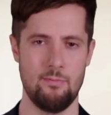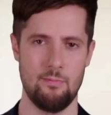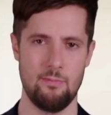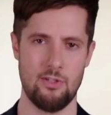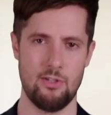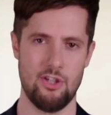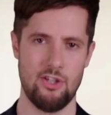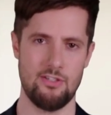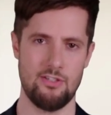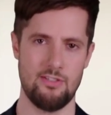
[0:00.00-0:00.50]

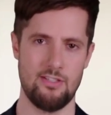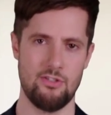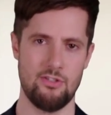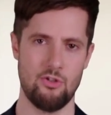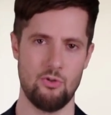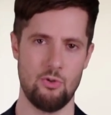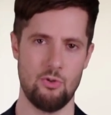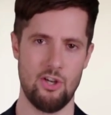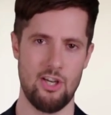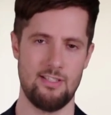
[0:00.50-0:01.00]
Because in the
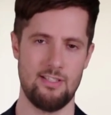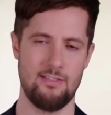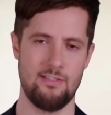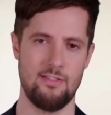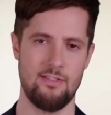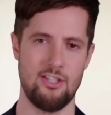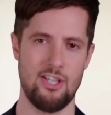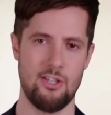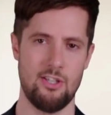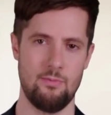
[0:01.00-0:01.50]
grand
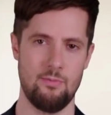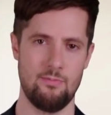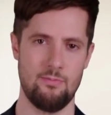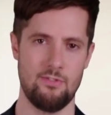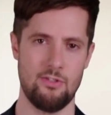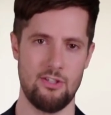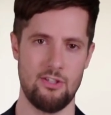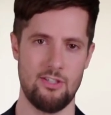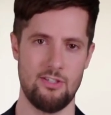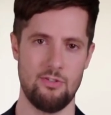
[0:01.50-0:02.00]
scheme of
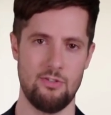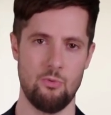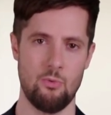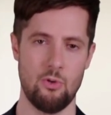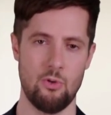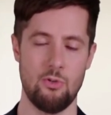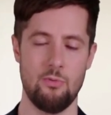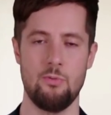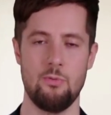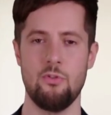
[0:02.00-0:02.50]
things,
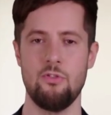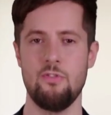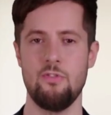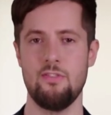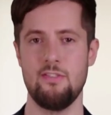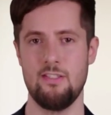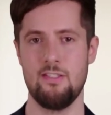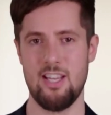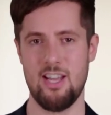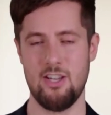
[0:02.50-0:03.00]
one
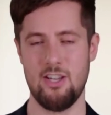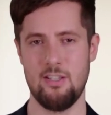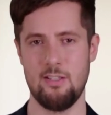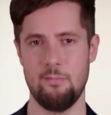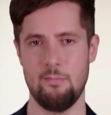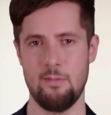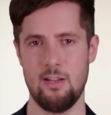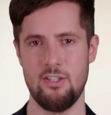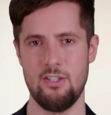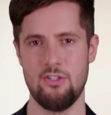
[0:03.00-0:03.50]
person's
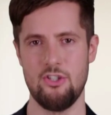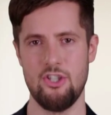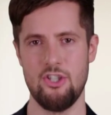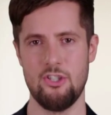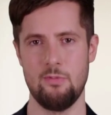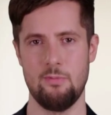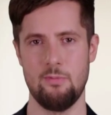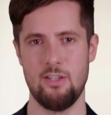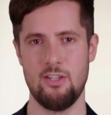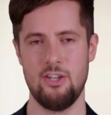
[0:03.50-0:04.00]
hell might
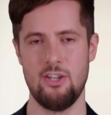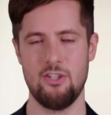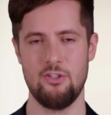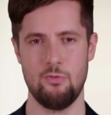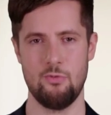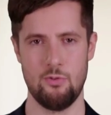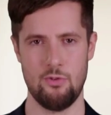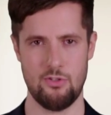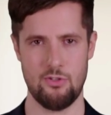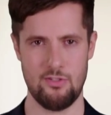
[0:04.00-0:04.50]
just be
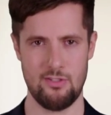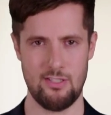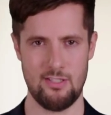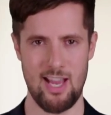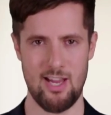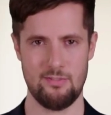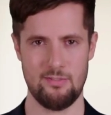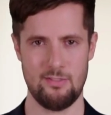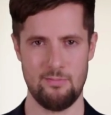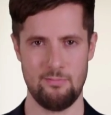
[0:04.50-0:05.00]
another person's
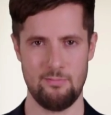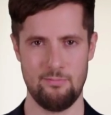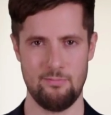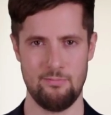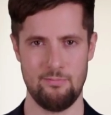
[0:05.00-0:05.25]
heaven.